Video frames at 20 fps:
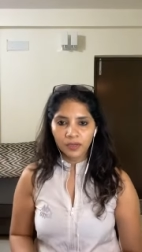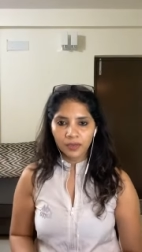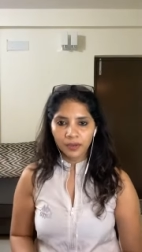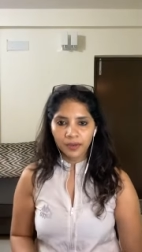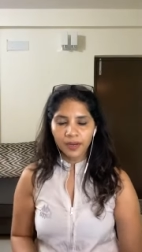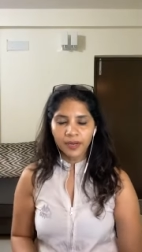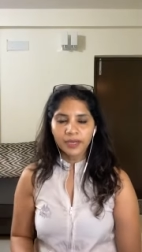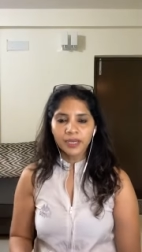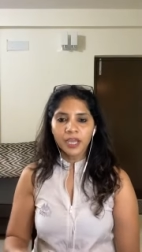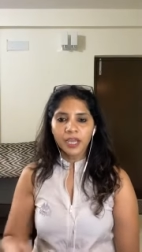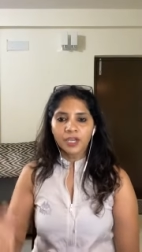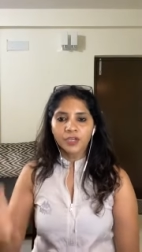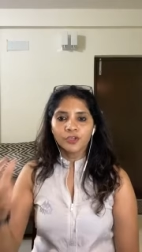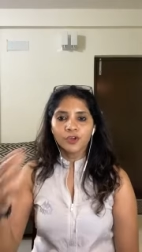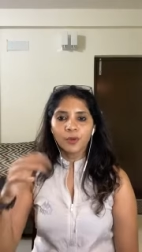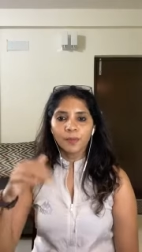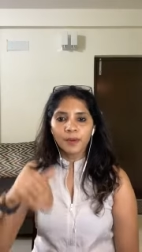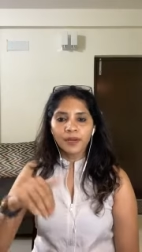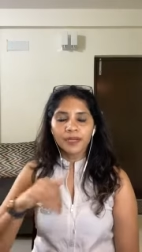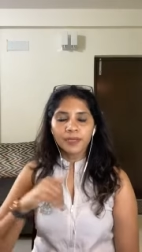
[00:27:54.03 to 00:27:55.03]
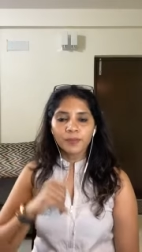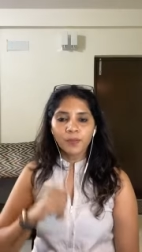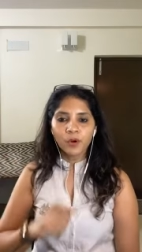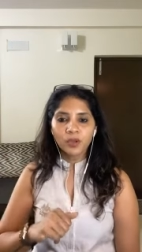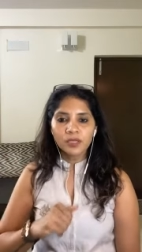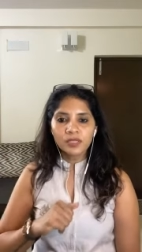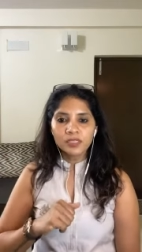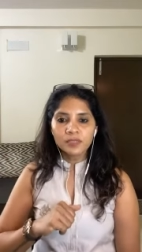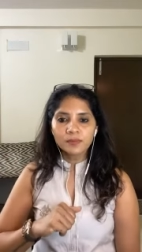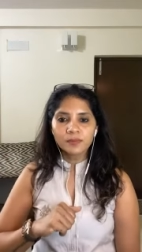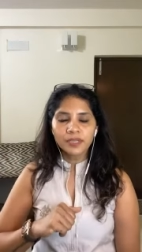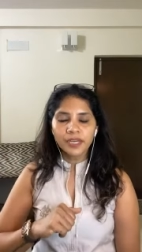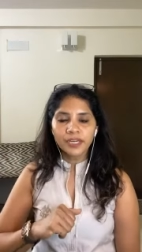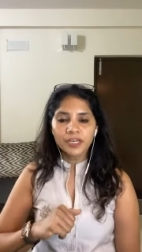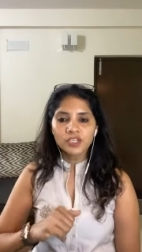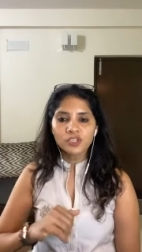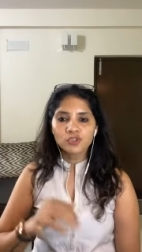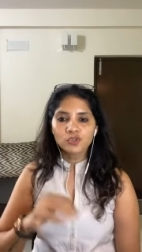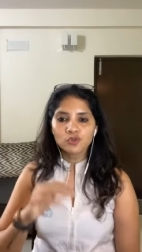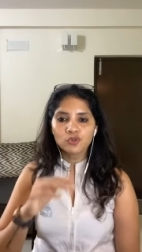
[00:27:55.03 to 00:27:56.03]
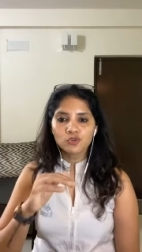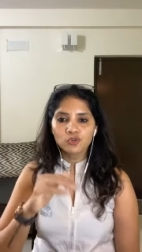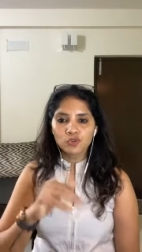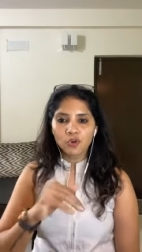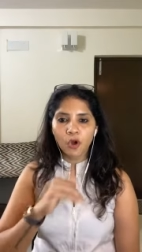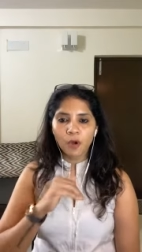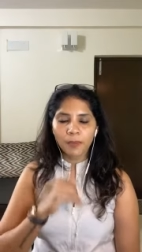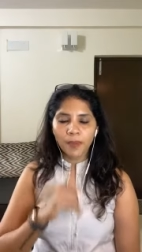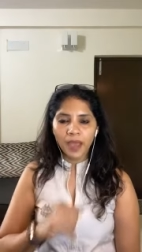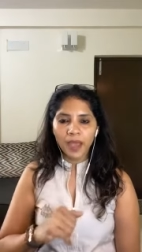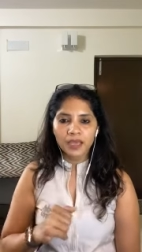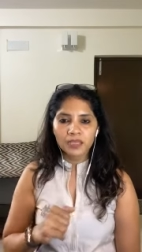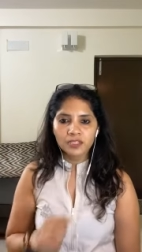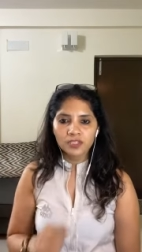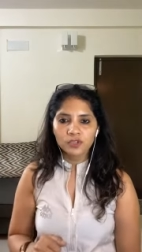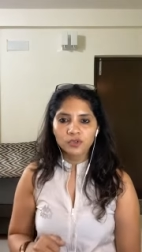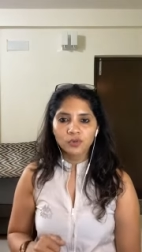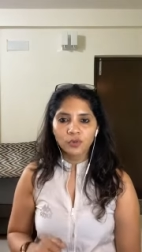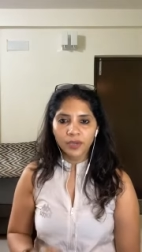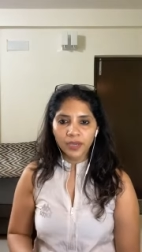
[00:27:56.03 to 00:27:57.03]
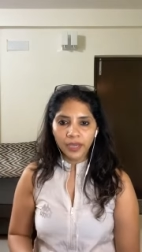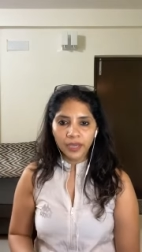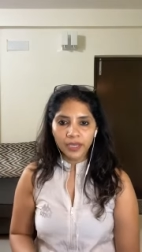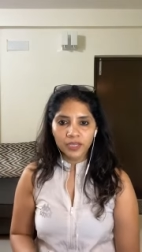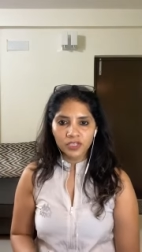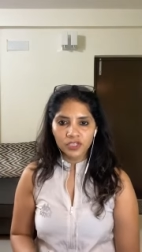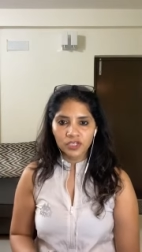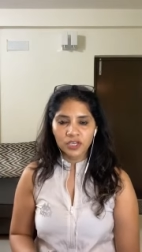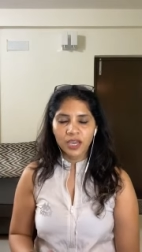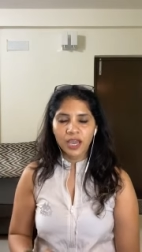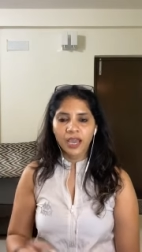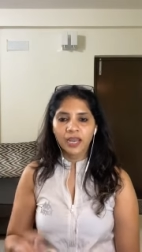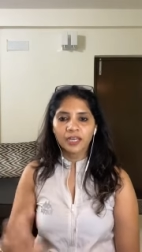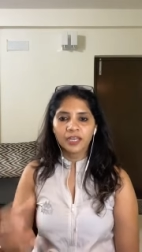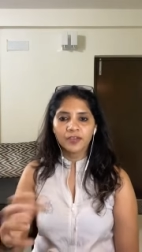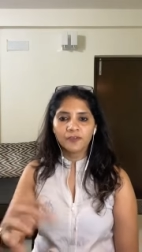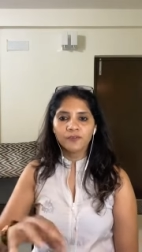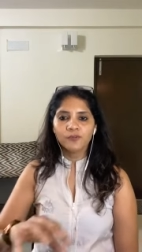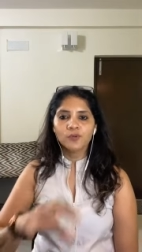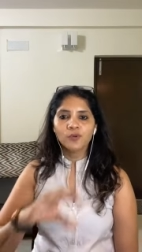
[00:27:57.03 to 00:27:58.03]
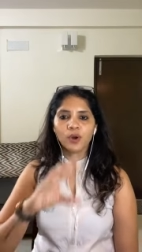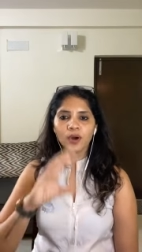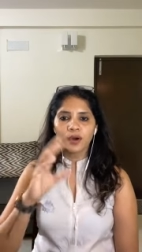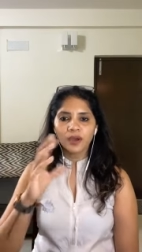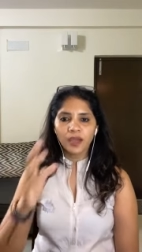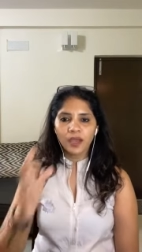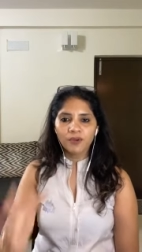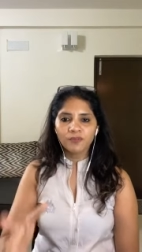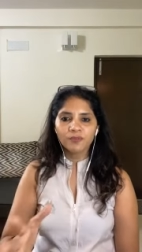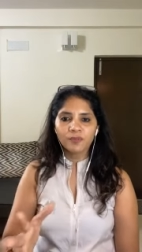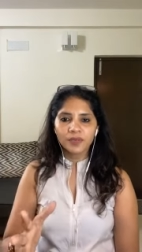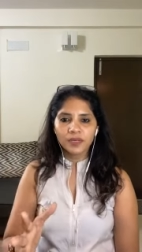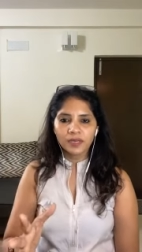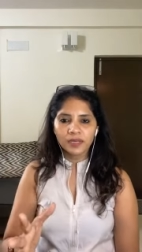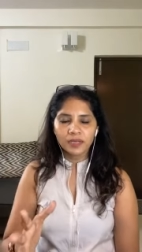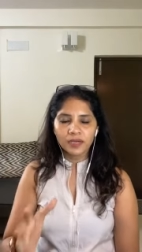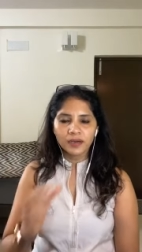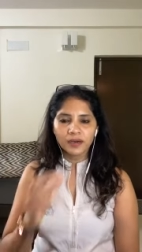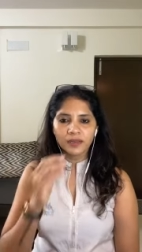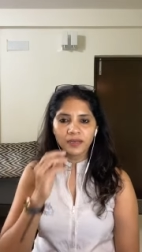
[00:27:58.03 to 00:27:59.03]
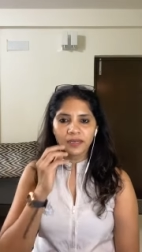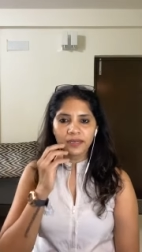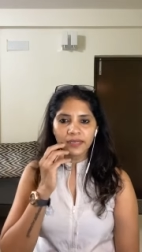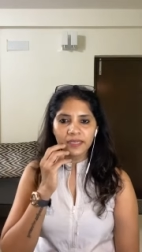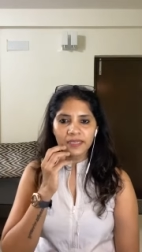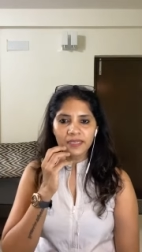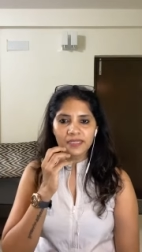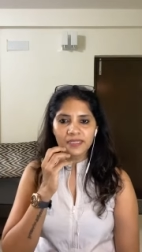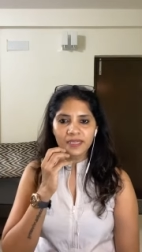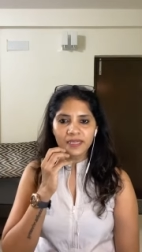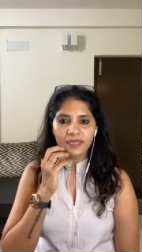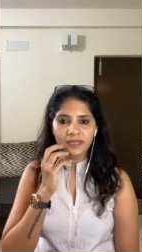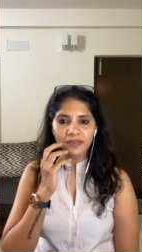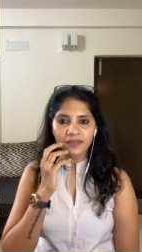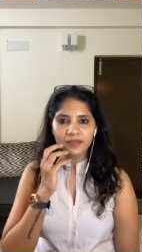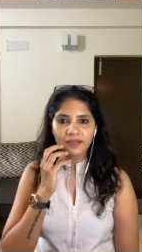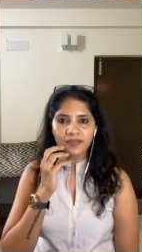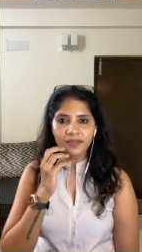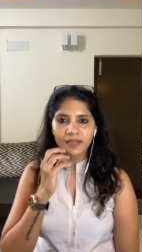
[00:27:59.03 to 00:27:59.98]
correct your metabolism tends to drop as you age and if you are, have been uh, leading a sedentary